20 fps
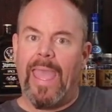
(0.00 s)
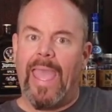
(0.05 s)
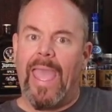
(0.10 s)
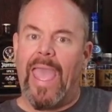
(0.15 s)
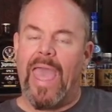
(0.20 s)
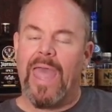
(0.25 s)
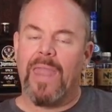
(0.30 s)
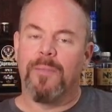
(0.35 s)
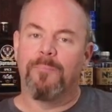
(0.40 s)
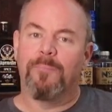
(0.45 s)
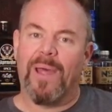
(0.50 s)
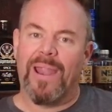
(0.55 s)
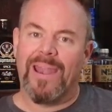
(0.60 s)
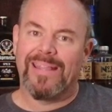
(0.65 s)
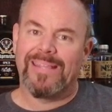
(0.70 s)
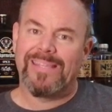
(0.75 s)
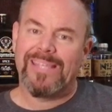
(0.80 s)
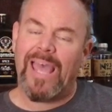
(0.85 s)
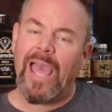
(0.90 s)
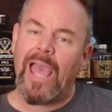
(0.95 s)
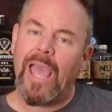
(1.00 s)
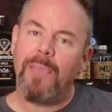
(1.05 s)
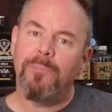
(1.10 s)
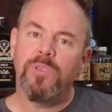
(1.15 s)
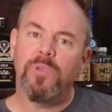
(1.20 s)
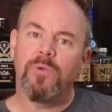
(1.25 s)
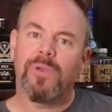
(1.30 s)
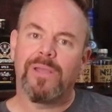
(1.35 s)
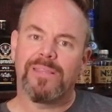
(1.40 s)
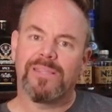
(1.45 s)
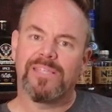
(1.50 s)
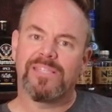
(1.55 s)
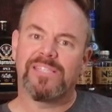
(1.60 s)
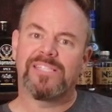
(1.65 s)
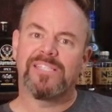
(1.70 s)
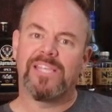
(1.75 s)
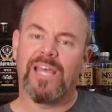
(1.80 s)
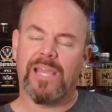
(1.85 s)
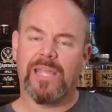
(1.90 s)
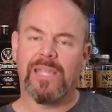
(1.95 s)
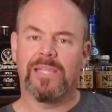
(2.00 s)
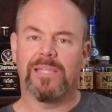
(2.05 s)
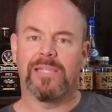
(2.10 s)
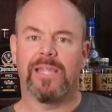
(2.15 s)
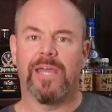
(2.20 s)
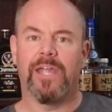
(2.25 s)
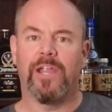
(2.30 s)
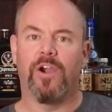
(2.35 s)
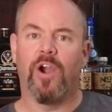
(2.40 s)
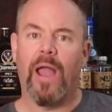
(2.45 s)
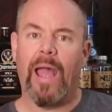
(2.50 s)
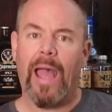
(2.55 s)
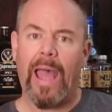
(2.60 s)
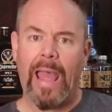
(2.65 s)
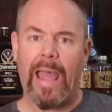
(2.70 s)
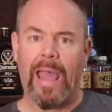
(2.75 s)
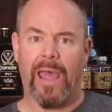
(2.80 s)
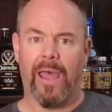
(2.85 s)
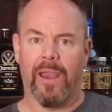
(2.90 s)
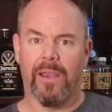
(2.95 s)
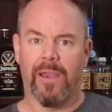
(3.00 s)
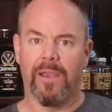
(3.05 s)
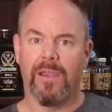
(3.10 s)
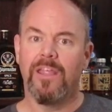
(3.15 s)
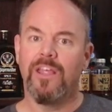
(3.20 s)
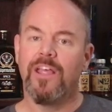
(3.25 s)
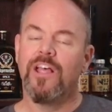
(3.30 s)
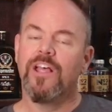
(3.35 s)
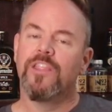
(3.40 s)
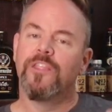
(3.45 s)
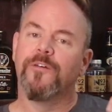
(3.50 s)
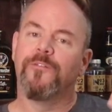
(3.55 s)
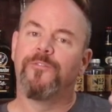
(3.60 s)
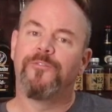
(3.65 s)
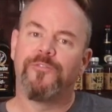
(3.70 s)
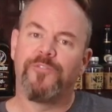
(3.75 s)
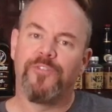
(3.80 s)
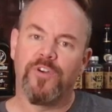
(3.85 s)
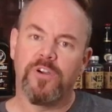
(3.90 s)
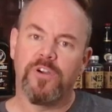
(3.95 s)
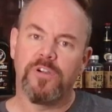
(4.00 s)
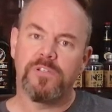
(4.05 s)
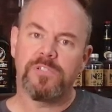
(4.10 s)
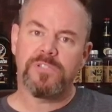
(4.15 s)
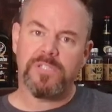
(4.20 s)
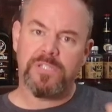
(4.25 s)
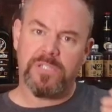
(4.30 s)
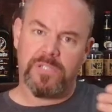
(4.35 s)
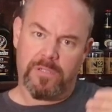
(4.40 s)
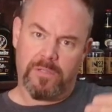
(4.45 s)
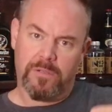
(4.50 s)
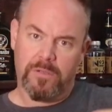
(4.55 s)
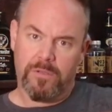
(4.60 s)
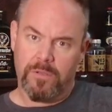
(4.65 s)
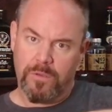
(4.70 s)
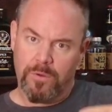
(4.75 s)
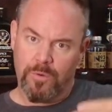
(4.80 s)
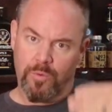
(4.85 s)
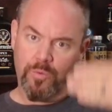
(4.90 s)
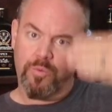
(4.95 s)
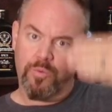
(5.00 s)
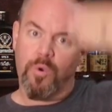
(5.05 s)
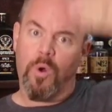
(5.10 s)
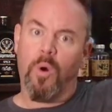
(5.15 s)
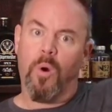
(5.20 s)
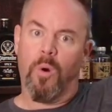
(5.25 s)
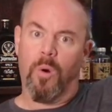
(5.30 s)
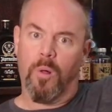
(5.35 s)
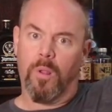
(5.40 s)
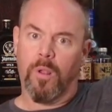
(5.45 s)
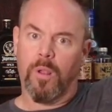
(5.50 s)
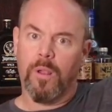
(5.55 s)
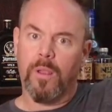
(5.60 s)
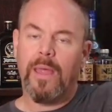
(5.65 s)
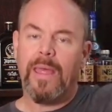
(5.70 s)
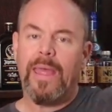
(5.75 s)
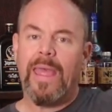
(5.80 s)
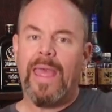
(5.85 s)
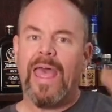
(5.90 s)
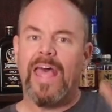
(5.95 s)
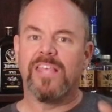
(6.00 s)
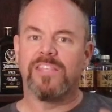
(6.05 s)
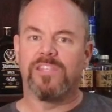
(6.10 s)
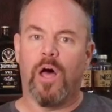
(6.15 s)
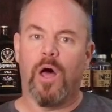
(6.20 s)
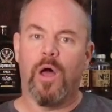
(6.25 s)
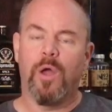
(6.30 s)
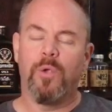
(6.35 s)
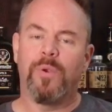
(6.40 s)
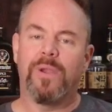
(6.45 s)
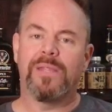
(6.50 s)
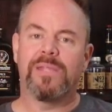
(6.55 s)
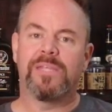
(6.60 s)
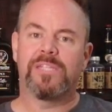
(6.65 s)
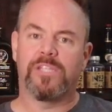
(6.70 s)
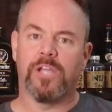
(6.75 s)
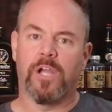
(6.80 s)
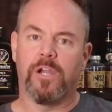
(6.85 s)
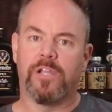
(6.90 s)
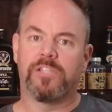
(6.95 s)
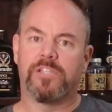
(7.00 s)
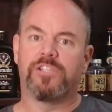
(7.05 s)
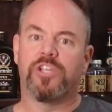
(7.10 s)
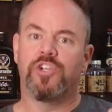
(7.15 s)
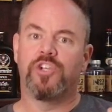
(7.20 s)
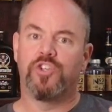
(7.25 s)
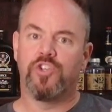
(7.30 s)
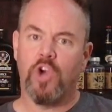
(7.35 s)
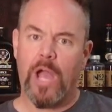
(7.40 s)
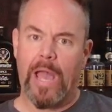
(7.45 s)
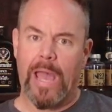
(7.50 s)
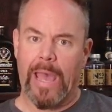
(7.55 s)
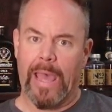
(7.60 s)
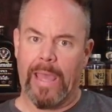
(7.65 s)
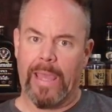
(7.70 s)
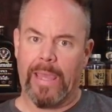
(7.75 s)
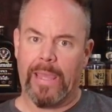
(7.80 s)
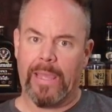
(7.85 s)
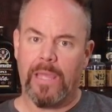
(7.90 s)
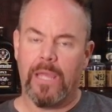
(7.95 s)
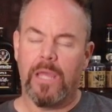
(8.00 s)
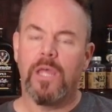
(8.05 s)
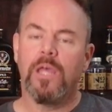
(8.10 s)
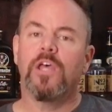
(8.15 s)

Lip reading: and by the time you get the second layer on, the first roll has already started to dry.